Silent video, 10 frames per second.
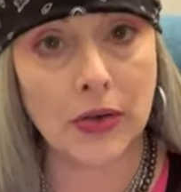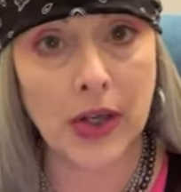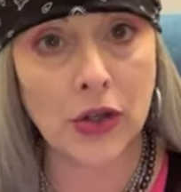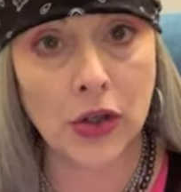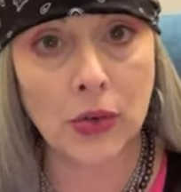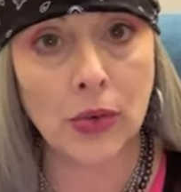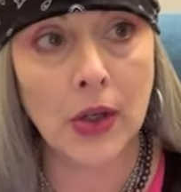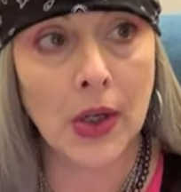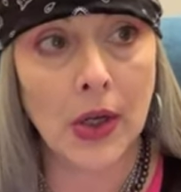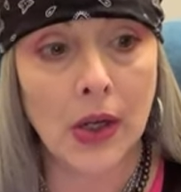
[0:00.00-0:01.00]
that you
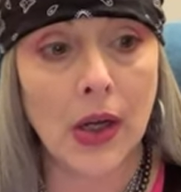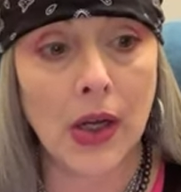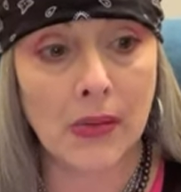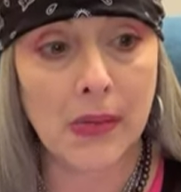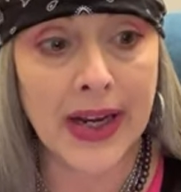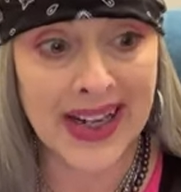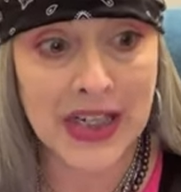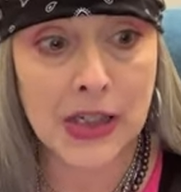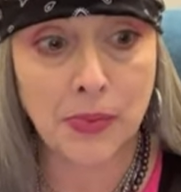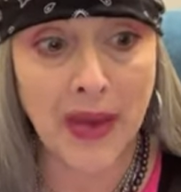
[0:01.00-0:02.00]

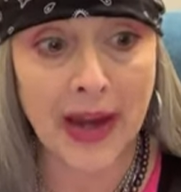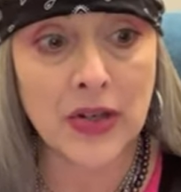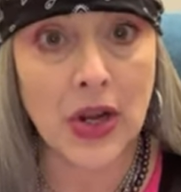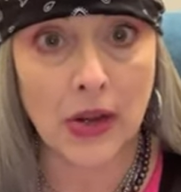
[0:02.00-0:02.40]
expect